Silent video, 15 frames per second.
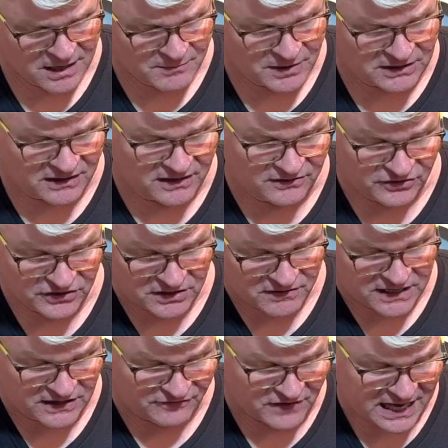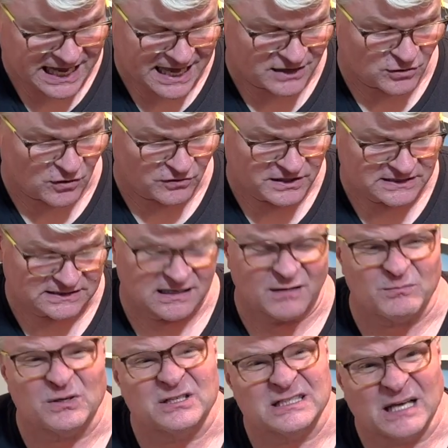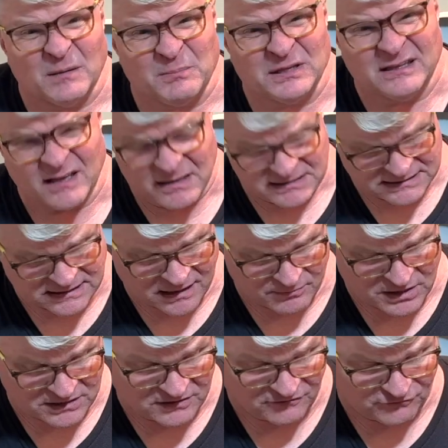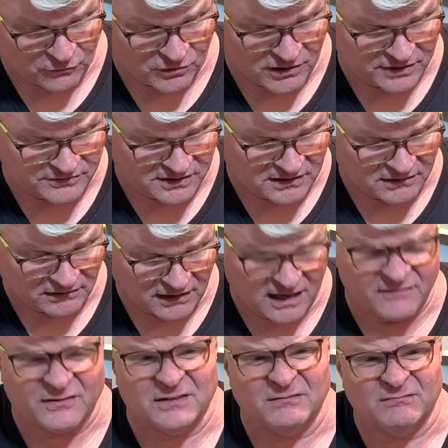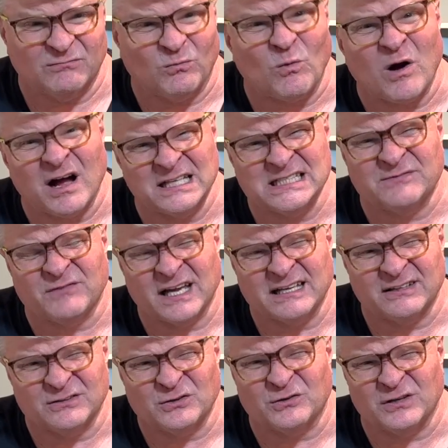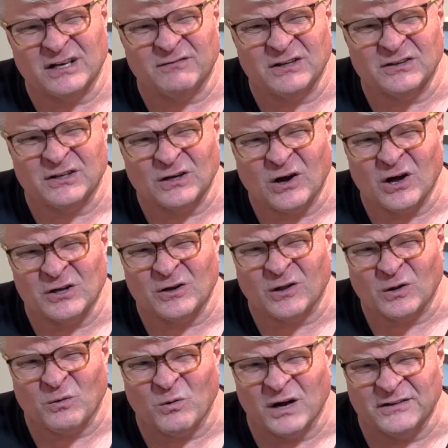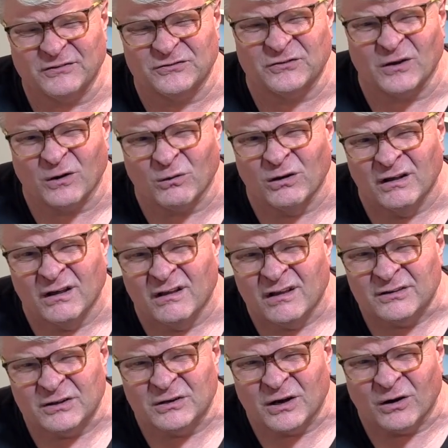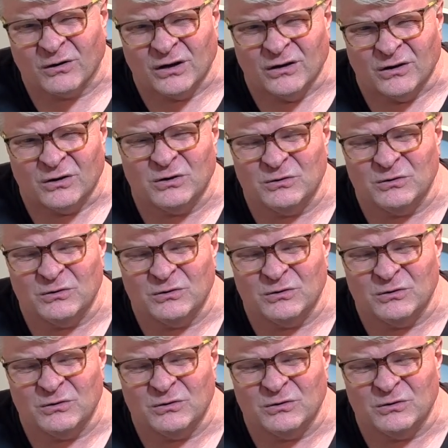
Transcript: But in theory, if I add all these numbers up, it does come into 411 watts if I could turn everything on all at once. So, who